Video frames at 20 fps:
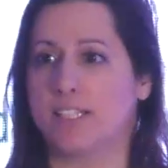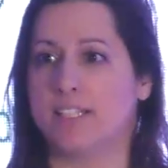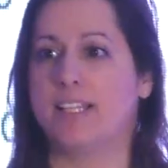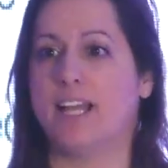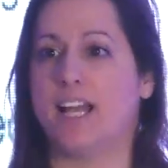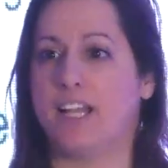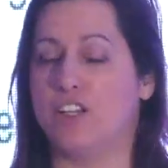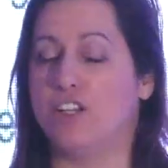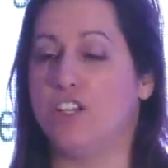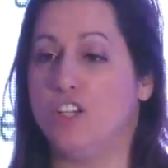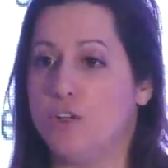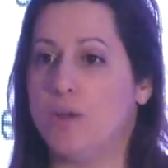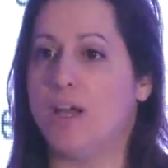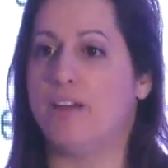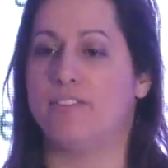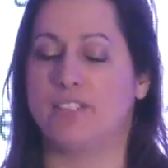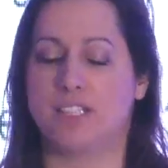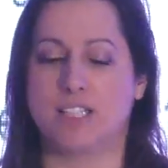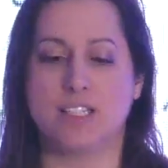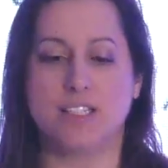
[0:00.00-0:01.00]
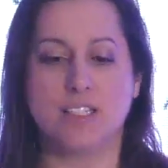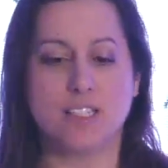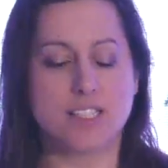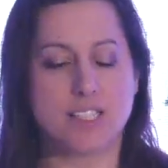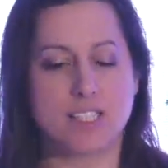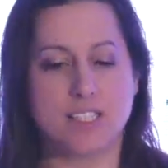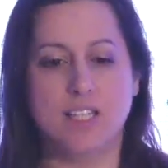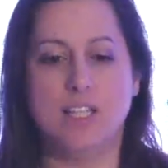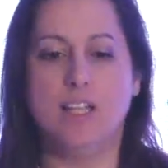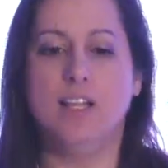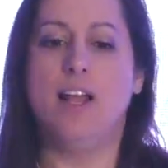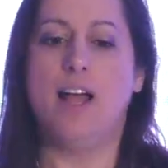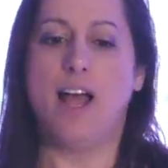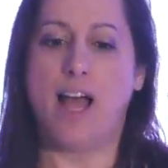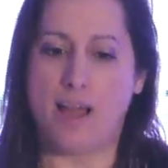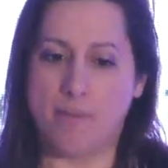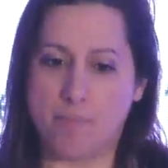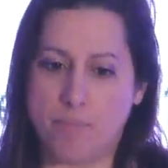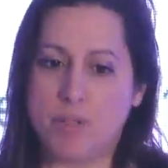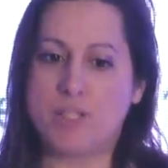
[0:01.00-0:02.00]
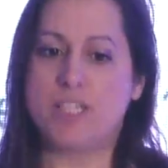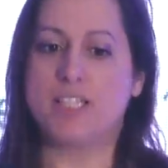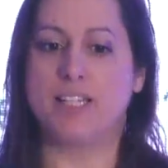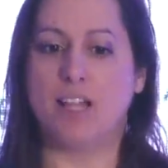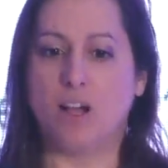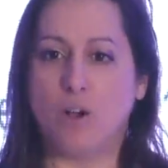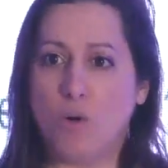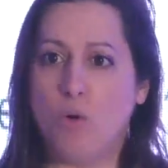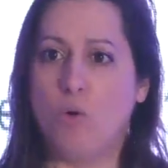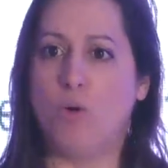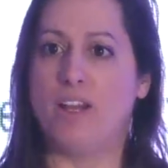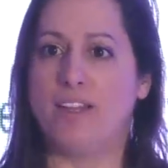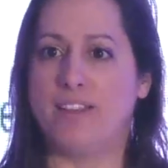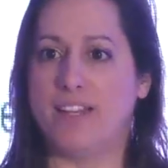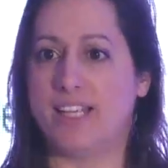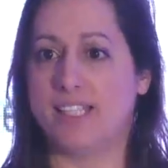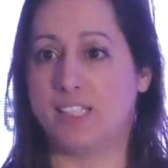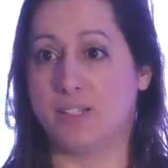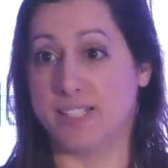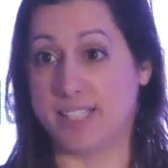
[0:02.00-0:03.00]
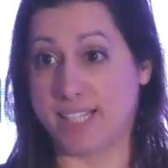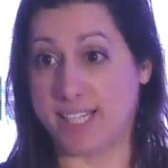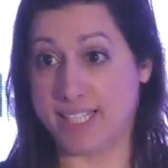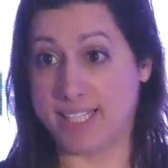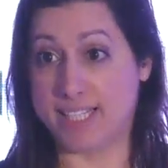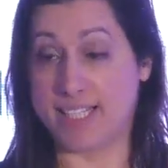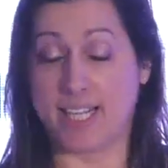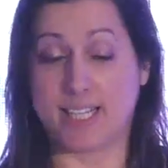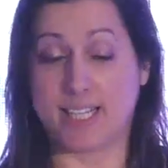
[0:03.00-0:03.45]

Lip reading: to that new evidence and putting that all in there so it's easily